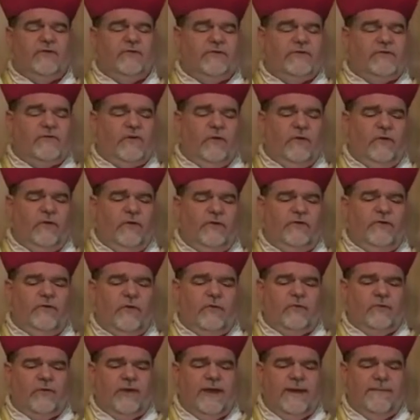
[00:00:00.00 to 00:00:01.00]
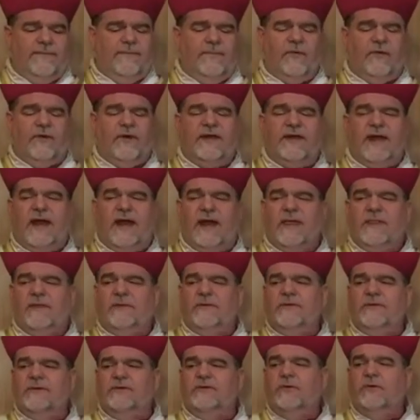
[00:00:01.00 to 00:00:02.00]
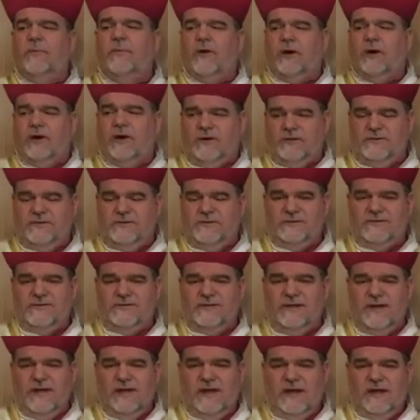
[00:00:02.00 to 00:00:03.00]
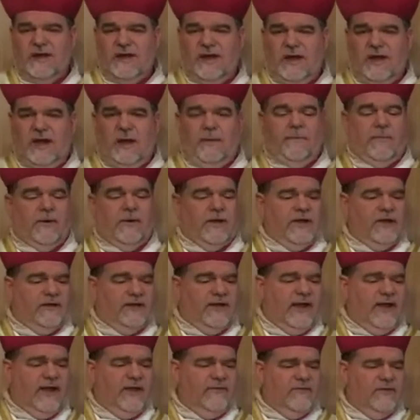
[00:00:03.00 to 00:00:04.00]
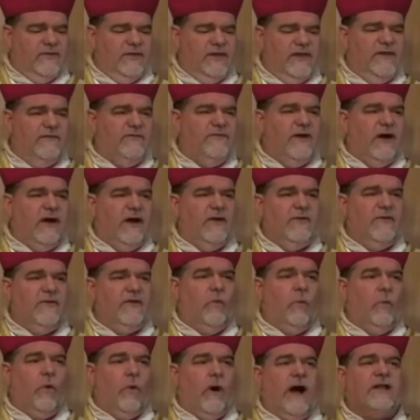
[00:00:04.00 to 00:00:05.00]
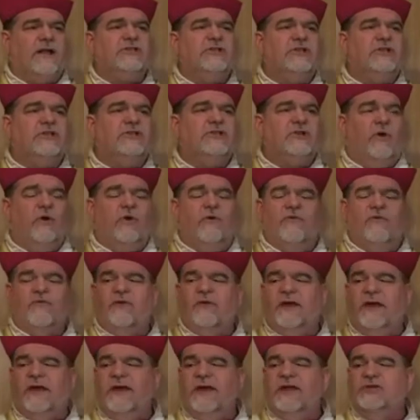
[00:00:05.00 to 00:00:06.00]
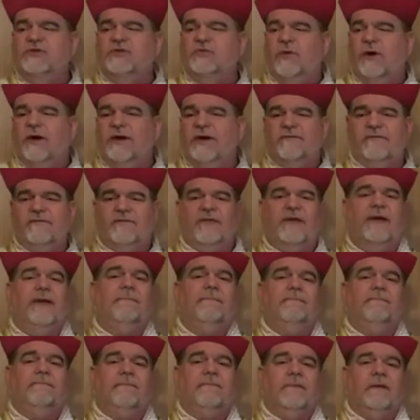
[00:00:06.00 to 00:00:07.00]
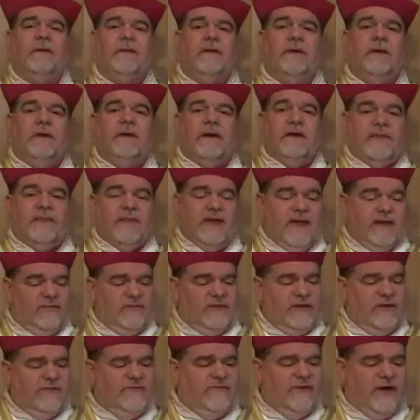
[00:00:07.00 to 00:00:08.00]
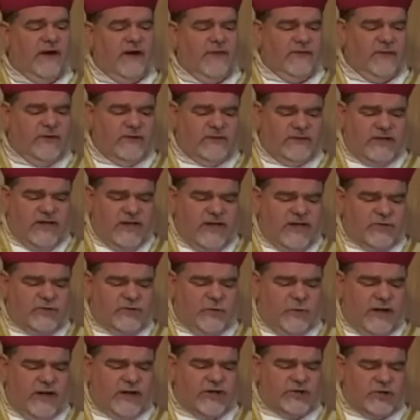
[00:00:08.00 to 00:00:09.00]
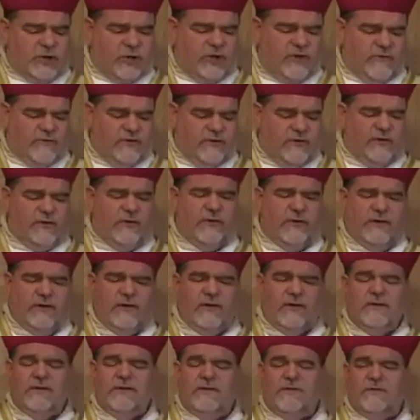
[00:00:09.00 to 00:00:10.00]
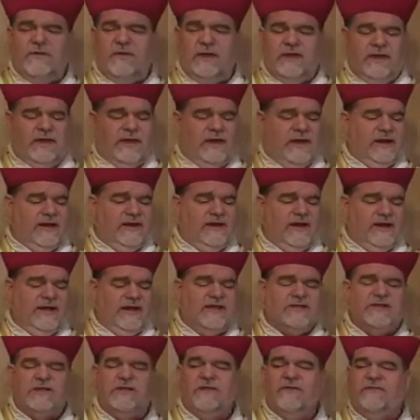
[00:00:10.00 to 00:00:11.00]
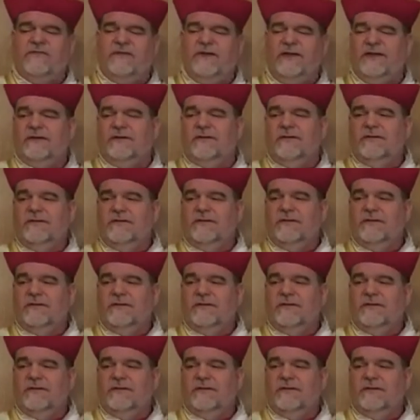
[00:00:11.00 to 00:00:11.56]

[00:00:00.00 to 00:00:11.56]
sow nor reap nor gather into barns, but your heavenly Father watches over each one of them." The heavenly Father does watch over the lilies of the field.